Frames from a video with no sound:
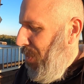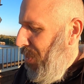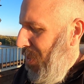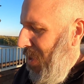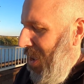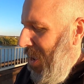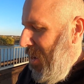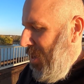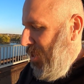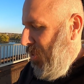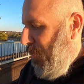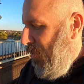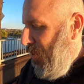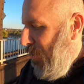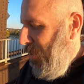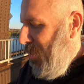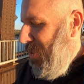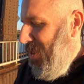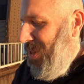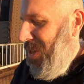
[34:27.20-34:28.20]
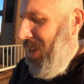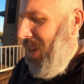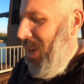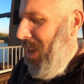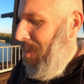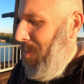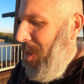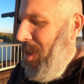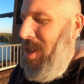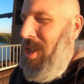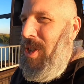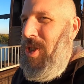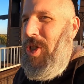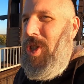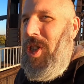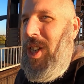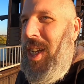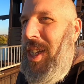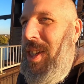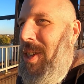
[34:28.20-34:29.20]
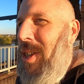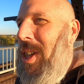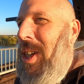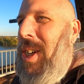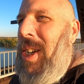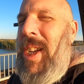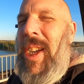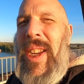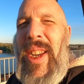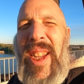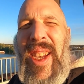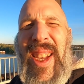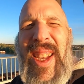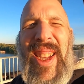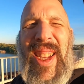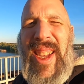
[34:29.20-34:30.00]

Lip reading: Thanks for the diamond and shit, Duncan.